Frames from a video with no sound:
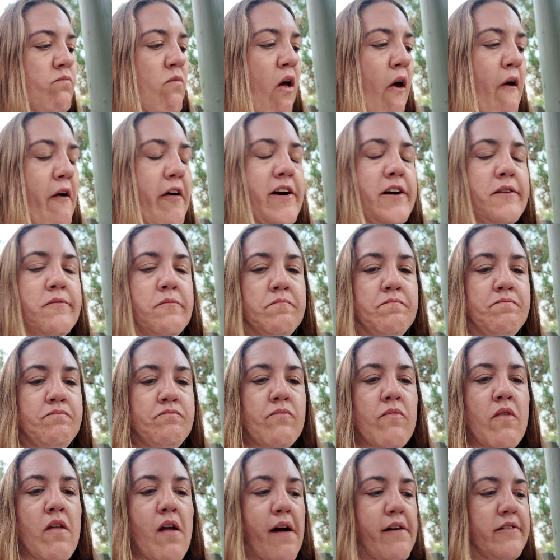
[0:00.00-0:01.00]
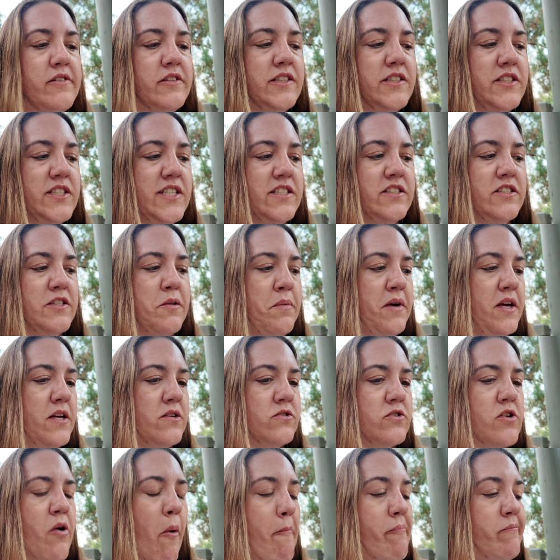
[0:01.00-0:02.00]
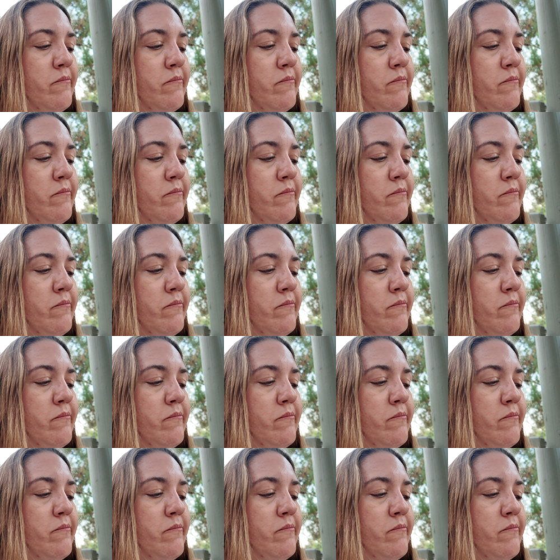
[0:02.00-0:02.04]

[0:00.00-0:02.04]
All right, let's taste the beans.